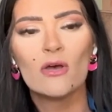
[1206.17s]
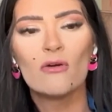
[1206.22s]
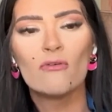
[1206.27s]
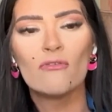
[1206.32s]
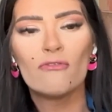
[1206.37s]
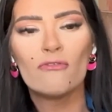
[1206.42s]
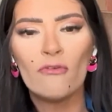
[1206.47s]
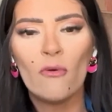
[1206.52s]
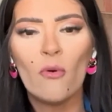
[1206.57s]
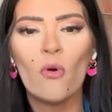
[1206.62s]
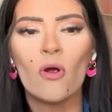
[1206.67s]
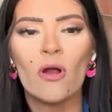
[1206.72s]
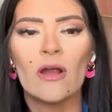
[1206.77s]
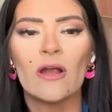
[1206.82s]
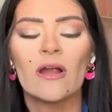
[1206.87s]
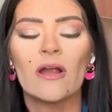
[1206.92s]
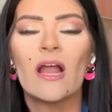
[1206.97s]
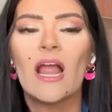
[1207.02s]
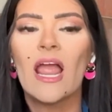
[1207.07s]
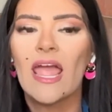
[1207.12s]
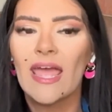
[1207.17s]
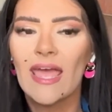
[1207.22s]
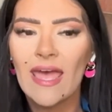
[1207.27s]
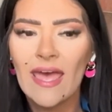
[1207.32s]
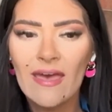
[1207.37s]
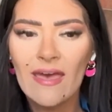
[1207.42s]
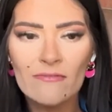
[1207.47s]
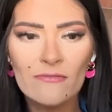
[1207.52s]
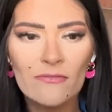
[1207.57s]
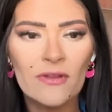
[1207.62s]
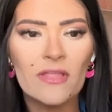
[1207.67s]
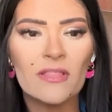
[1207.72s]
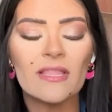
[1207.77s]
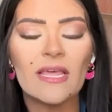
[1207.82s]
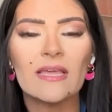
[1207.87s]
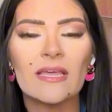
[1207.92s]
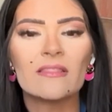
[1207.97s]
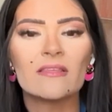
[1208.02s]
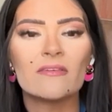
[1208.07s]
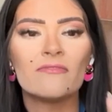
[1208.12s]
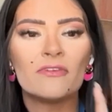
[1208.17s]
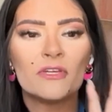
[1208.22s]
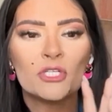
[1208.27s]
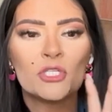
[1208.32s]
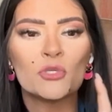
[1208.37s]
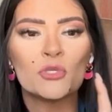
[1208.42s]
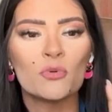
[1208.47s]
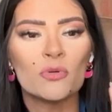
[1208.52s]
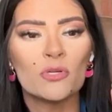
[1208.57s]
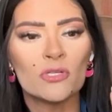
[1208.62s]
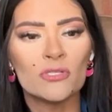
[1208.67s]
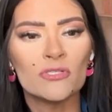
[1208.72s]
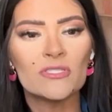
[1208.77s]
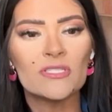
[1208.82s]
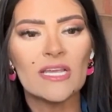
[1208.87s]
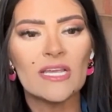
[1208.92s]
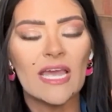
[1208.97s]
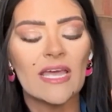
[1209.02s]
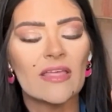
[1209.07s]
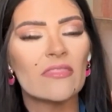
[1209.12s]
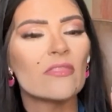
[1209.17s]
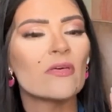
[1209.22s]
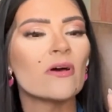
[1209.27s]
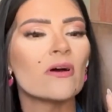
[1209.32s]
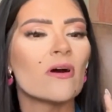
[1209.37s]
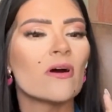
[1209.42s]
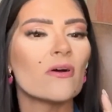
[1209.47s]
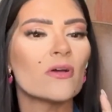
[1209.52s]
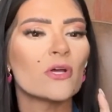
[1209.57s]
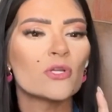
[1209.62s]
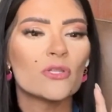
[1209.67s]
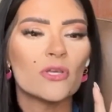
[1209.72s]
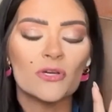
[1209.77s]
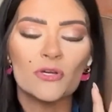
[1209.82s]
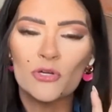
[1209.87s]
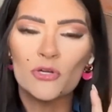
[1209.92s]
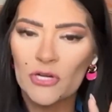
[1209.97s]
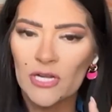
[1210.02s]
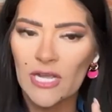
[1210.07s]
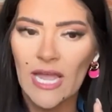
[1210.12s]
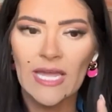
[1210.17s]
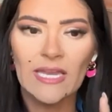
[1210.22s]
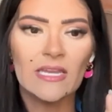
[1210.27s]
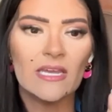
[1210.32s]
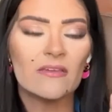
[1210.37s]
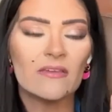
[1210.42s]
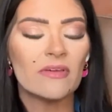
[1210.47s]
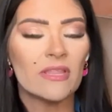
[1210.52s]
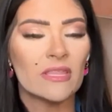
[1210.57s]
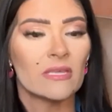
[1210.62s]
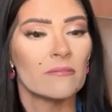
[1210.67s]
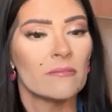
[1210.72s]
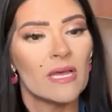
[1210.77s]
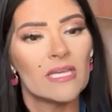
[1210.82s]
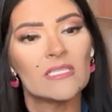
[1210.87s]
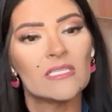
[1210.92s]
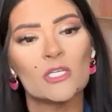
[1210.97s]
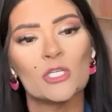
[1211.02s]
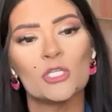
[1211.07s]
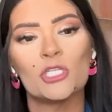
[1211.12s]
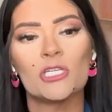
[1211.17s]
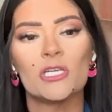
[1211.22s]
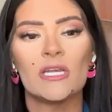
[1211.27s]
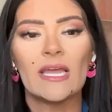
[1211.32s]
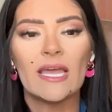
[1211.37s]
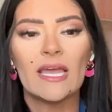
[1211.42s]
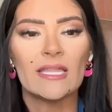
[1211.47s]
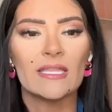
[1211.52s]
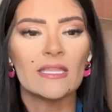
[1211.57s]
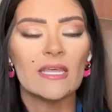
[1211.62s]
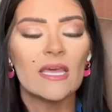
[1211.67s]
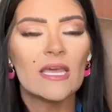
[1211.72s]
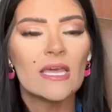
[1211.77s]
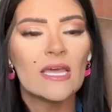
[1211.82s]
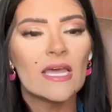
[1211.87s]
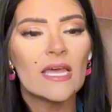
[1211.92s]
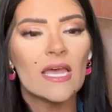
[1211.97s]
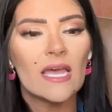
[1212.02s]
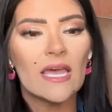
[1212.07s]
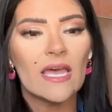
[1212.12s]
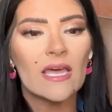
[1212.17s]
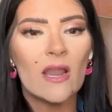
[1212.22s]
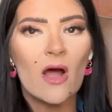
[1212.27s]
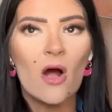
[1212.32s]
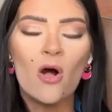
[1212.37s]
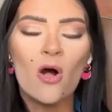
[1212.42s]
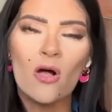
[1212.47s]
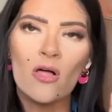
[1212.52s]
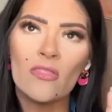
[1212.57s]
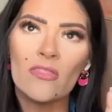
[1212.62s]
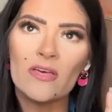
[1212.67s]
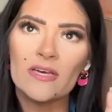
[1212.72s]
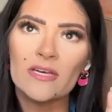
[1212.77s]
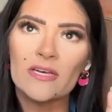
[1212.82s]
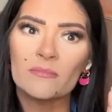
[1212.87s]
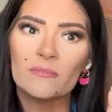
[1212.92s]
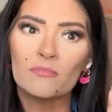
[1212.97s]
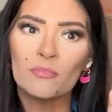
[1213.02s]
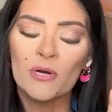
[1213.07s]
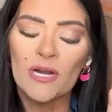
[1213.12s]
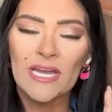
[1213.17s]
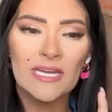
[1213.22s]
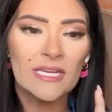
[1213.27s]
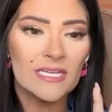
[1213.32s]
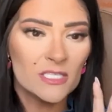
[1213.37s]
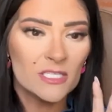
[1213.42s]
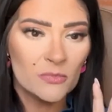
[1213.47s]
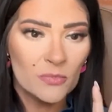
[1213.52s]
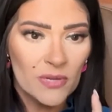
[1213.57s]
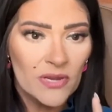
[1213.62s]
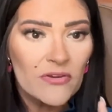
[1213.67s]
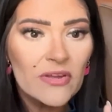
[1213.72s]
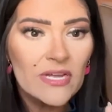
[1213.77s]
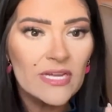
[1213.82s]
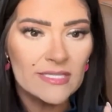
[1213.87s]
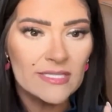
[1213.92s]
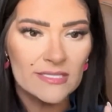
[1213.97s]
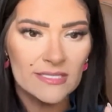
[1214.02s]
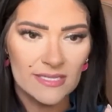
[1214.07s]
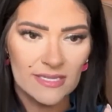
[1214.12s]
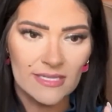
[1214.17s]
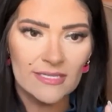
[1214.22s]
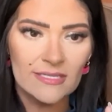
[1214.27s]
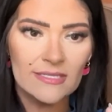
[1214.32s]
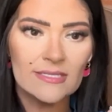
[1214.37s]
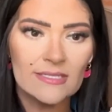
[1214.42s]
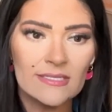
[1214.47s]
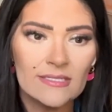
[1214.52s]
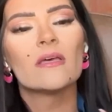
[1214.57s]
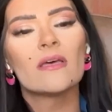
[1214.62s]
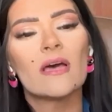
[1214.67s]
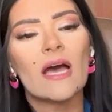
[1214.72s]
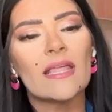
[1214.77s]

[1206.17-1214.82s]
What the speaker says: for every, like the visuals and the creative and the messaging and all the brand experiences.